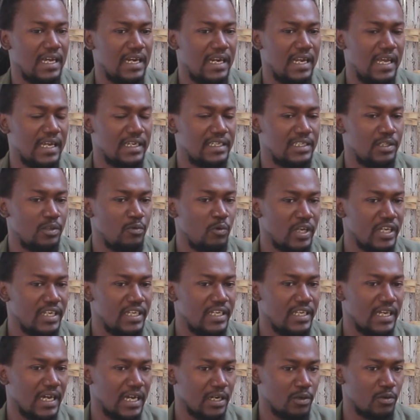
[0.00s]
I like the way
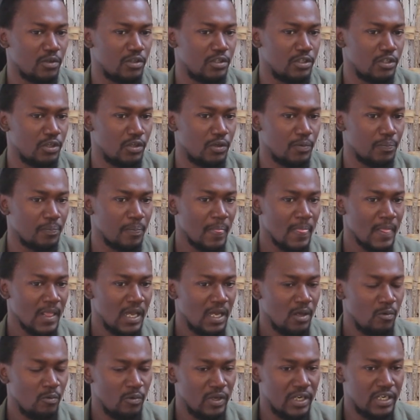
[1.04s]
he handled. You know,
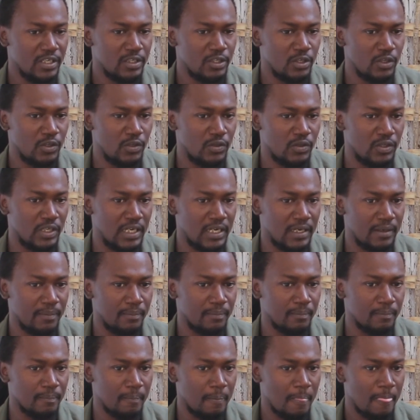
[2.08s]
when you know,
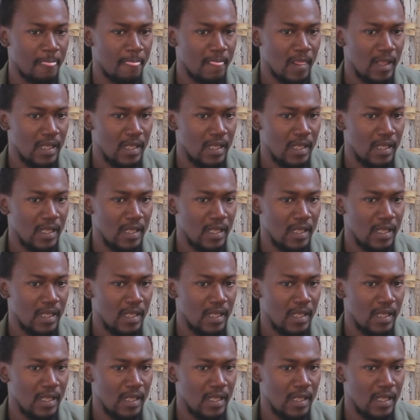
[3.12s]
um,